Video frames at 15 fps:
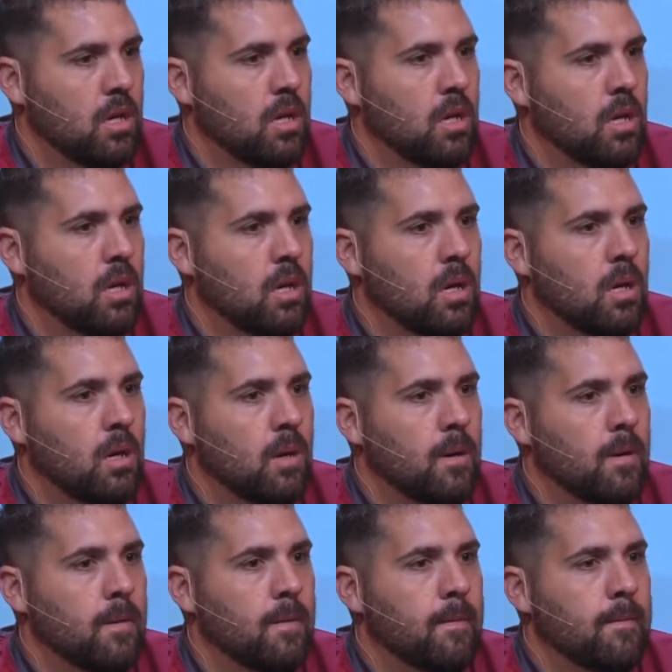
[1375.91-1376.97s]

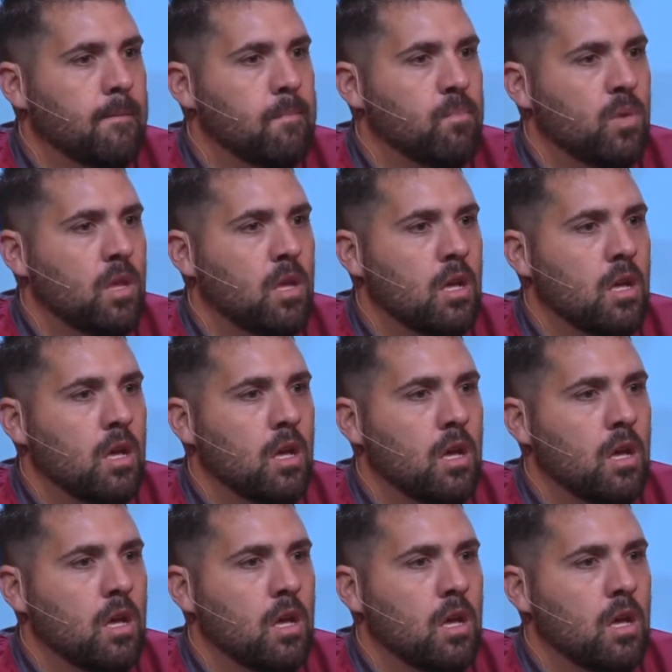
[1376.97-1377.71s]
Nobody speaks.